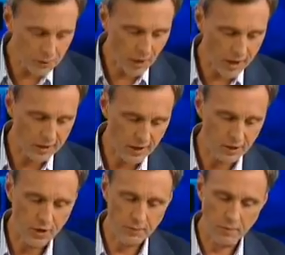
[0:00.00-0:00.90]

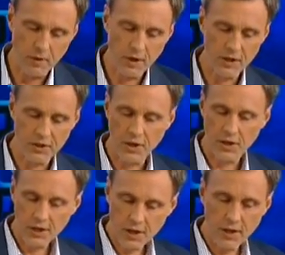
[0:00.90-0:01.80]
trying to promote
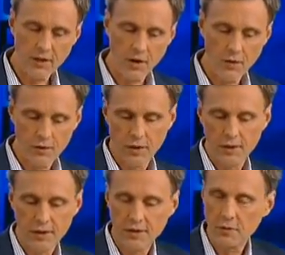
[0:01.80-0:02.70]
austerity. Here, though,
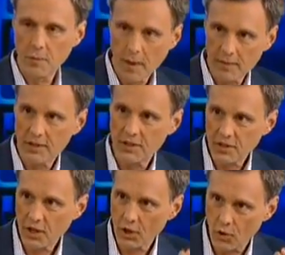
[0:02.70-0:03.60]
the
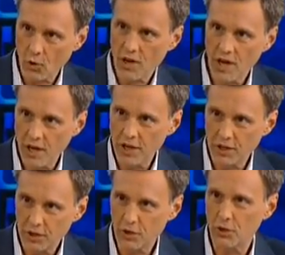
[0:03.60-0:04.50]
Republicans
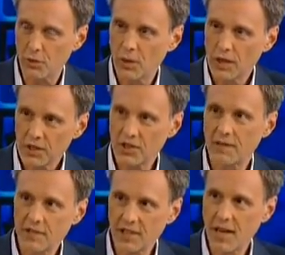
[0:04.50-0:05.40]
agreed to
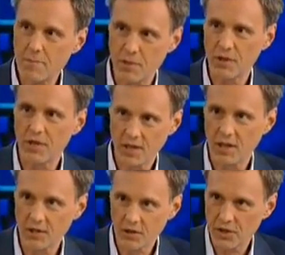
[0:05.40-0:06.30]
$78 billion
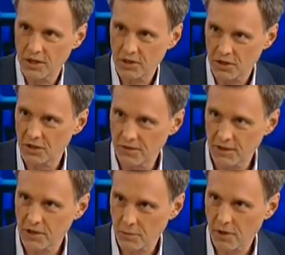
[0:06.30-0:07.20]
in cuts to the
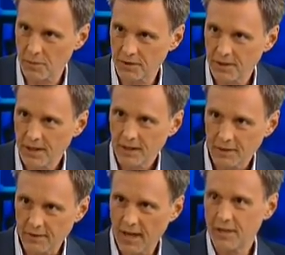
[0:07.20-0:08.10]
Defense Department.
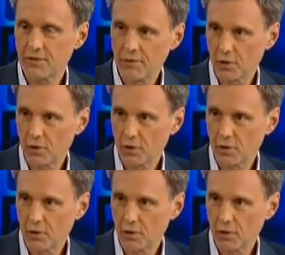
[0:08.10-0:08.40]
Last